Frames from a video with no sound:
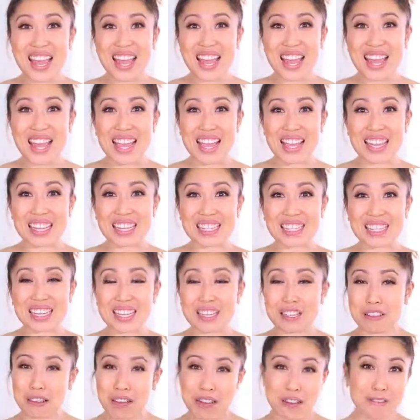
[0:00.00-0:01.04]
and
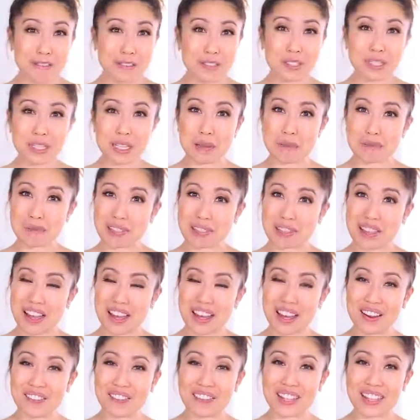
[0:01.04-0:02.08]
uh, you'll have first dibs
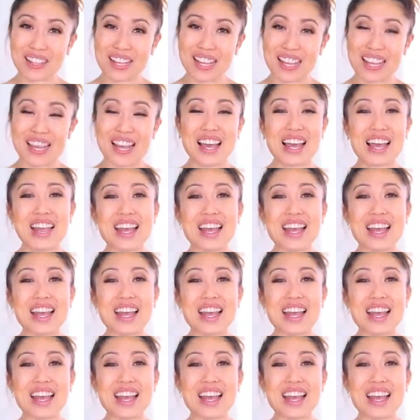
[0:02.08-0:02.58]
on everything.